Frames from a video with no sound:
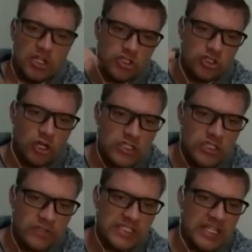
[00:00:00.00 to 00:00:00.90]
Joseph
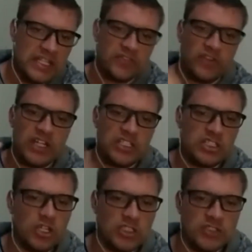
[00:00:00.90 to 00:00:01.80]
is satisfied,
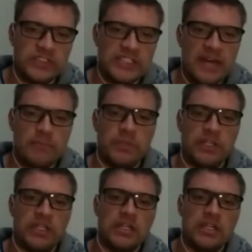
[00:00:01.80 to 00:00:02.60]
Joseph is happy,